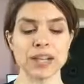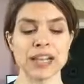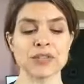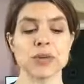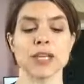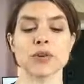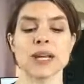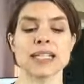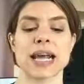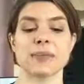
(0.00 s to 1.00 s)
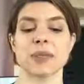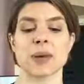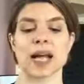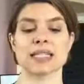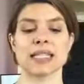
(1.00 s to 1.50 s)
That's really a great time to
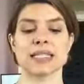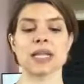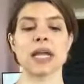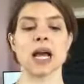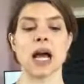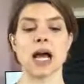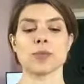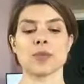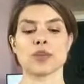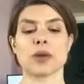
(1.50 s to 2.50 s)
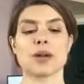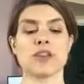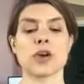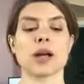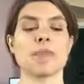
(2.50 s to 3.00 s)
practice restorative
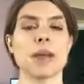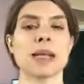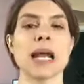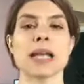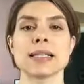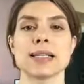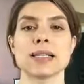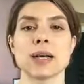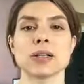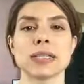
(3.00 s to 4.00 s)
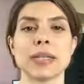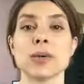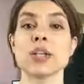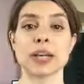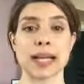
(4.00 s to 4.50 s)
yoga. Maybe not necessarily
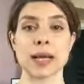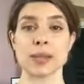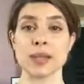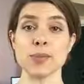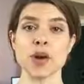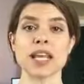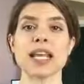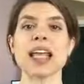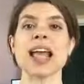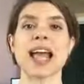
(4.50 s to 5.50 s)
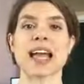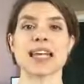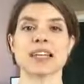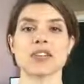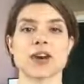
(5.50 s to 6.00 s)
when you're getting up in the morning and
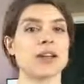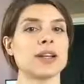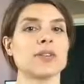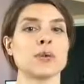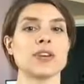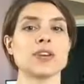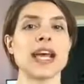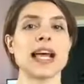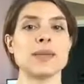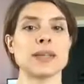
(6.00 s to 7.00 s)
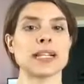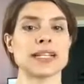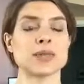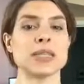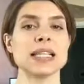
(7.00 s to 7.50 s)
getting started with your day, because
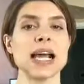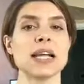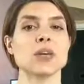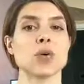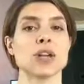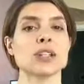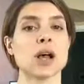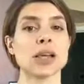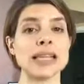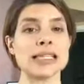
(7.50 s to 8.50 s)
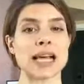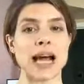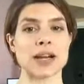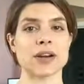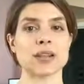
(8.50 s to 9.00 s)
as we said, cortisol is
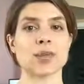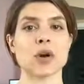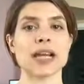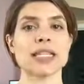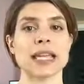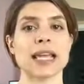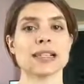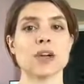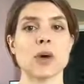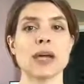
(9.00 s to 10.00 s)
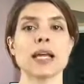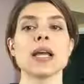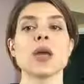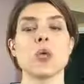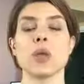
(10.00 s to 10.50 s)
higher in the morning to get us going.
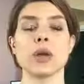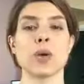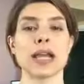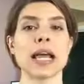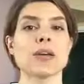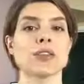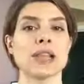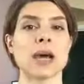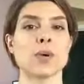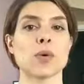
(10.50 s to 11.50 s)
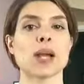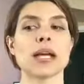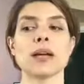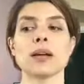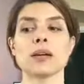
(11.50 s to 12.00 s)
We don't want to counter that. We want
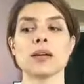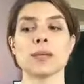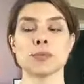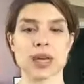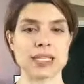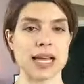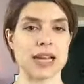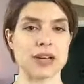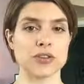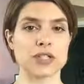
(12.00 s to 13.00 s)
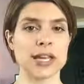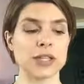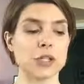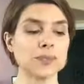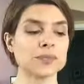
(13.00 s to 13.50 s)
to embrace that natural
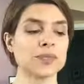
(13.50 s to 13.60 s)
cycle.